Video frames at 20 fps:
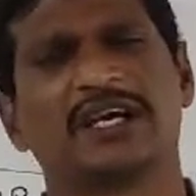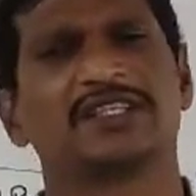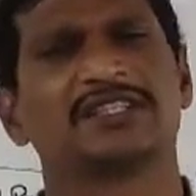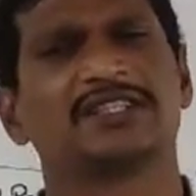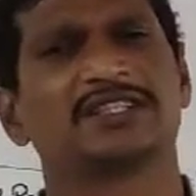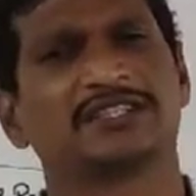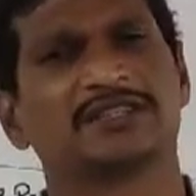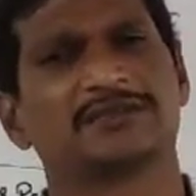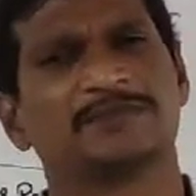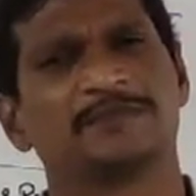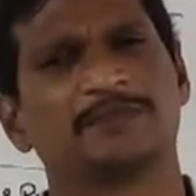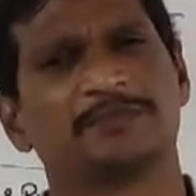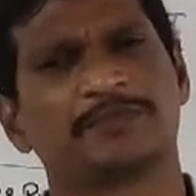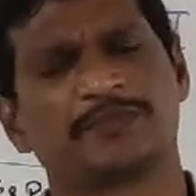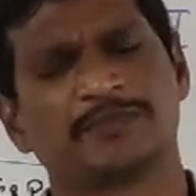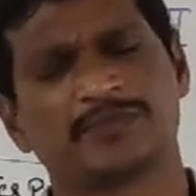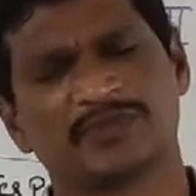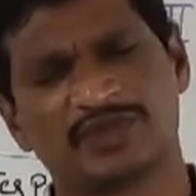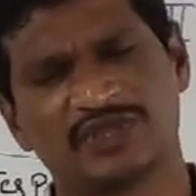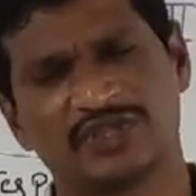acid.
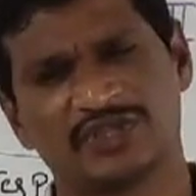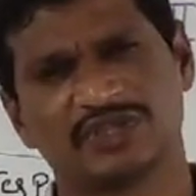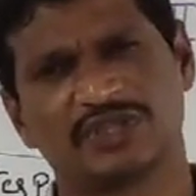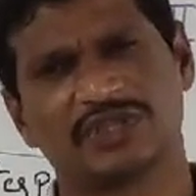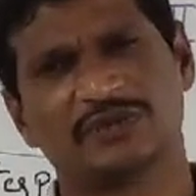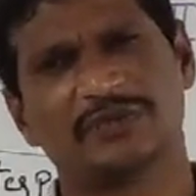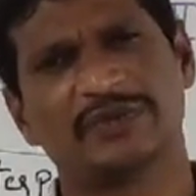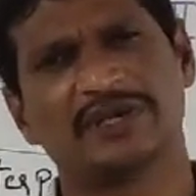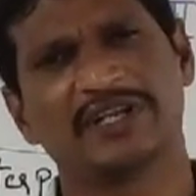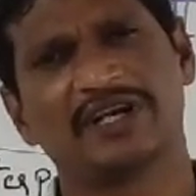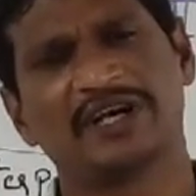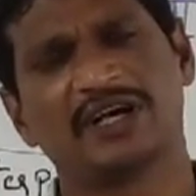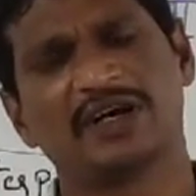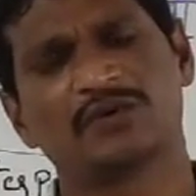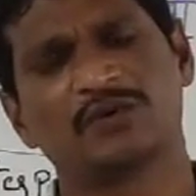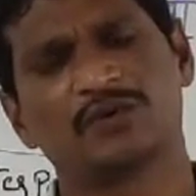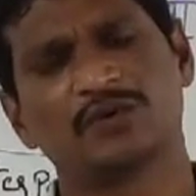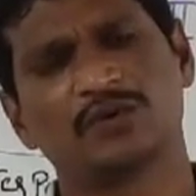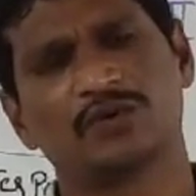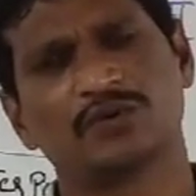This is the main
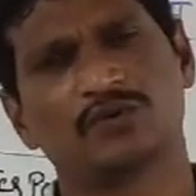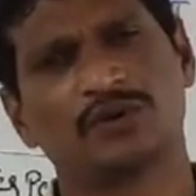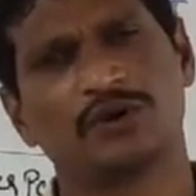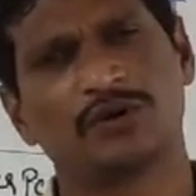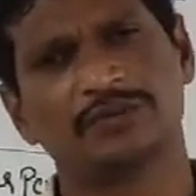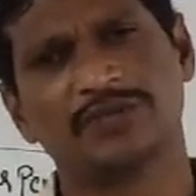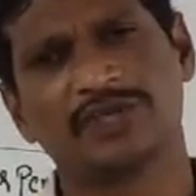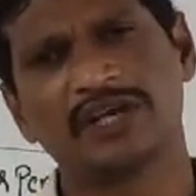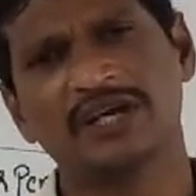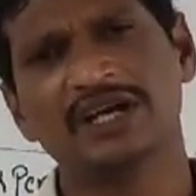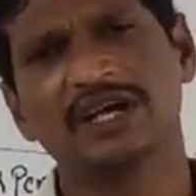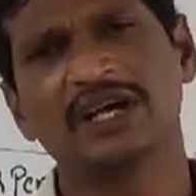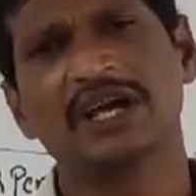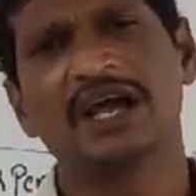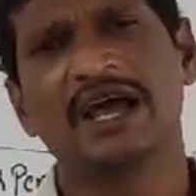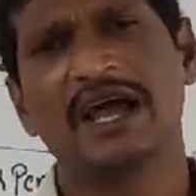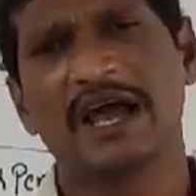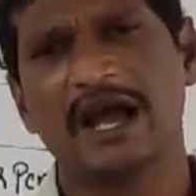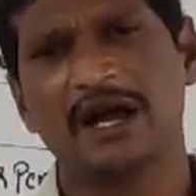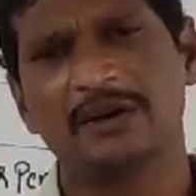hormone to form the
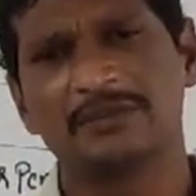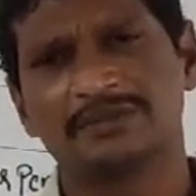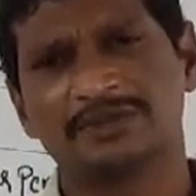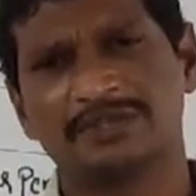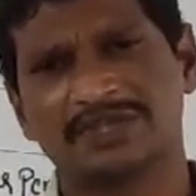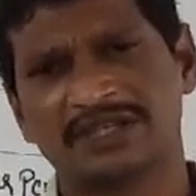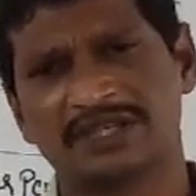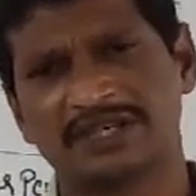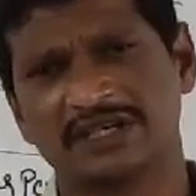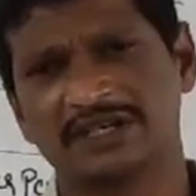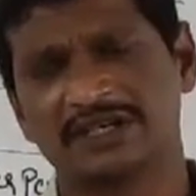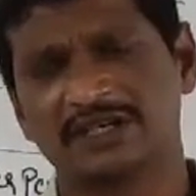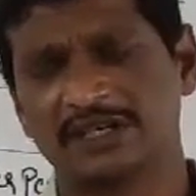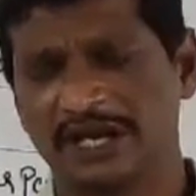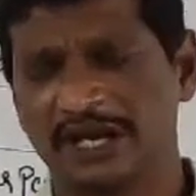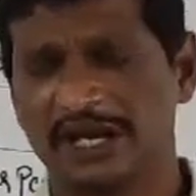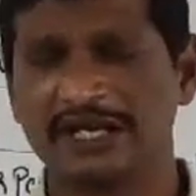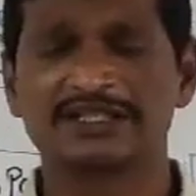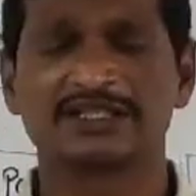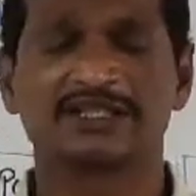abscic
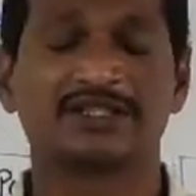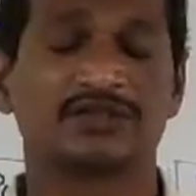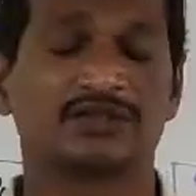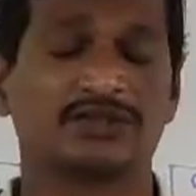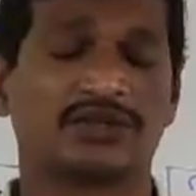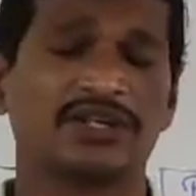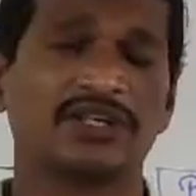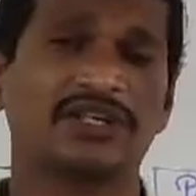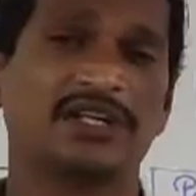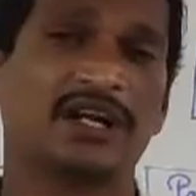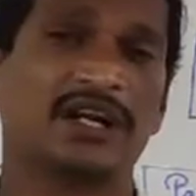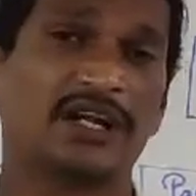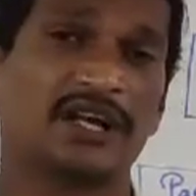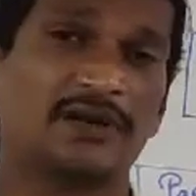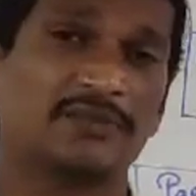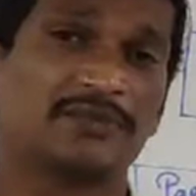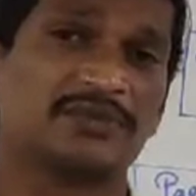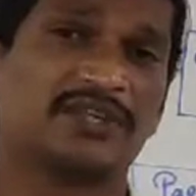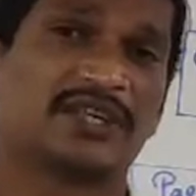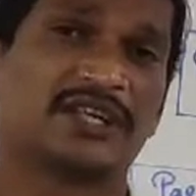acid. Sorry, not
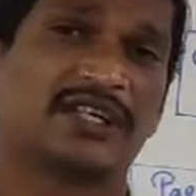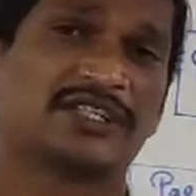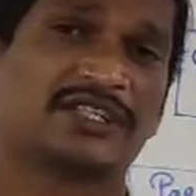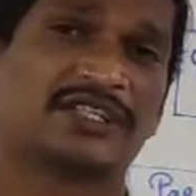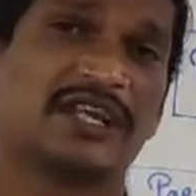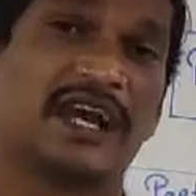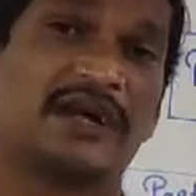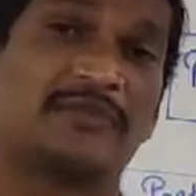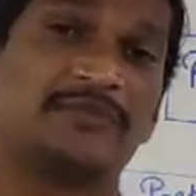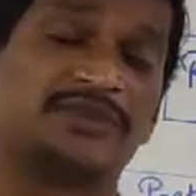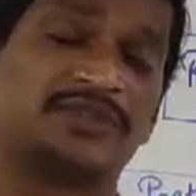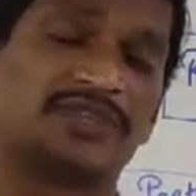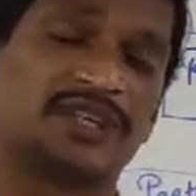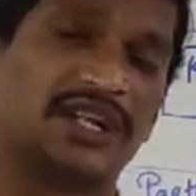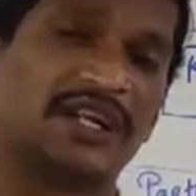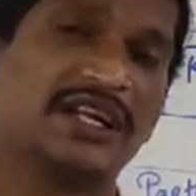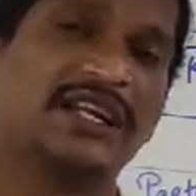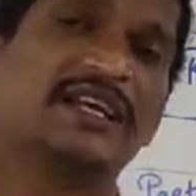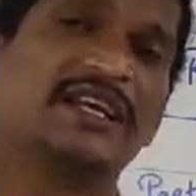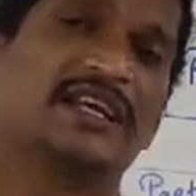abscic acid, abscic
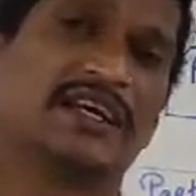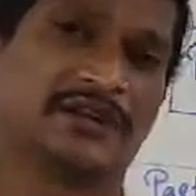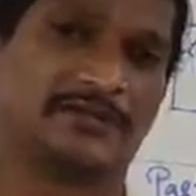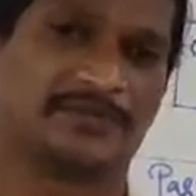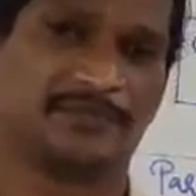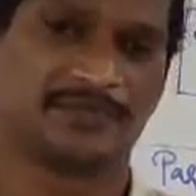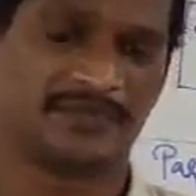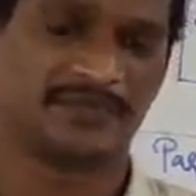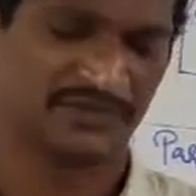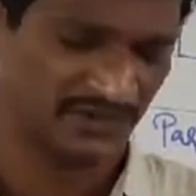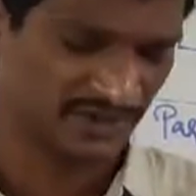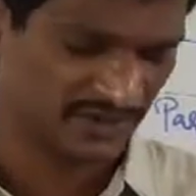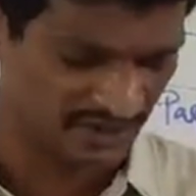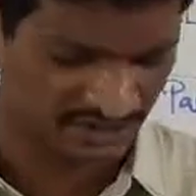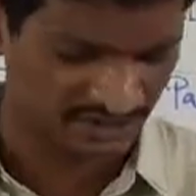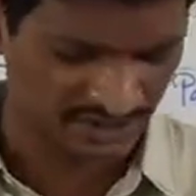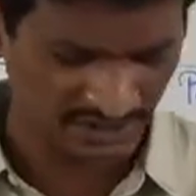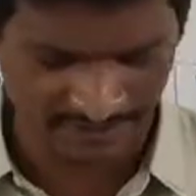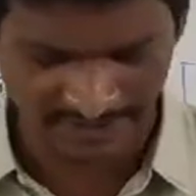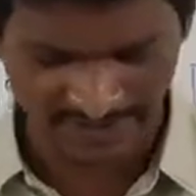layer.
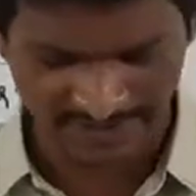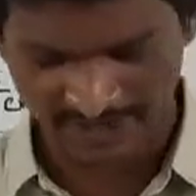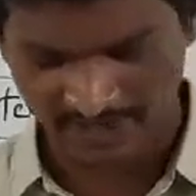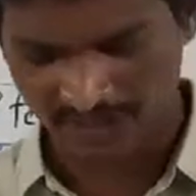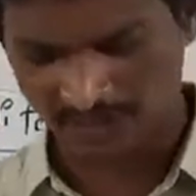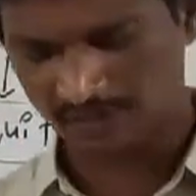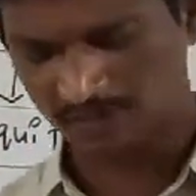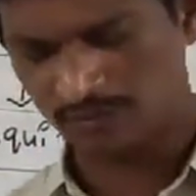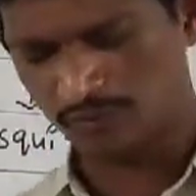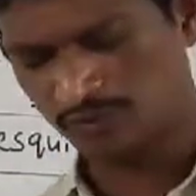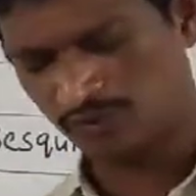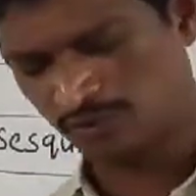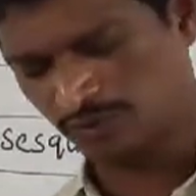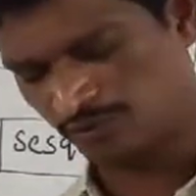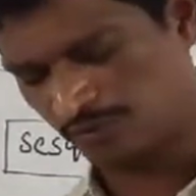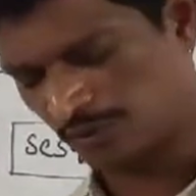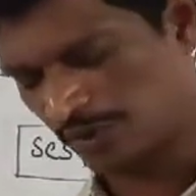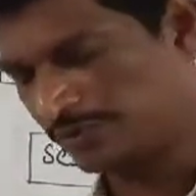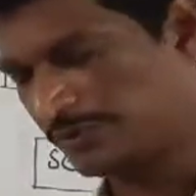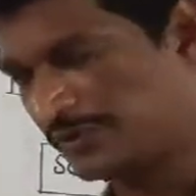This is the main hormone to
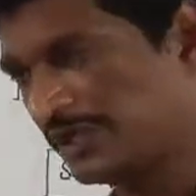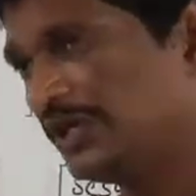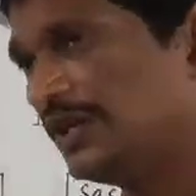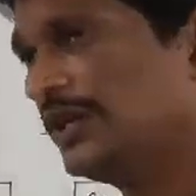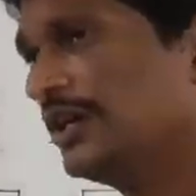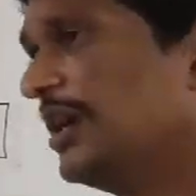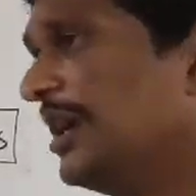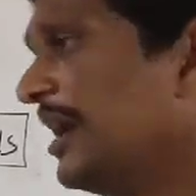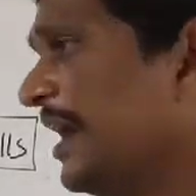form the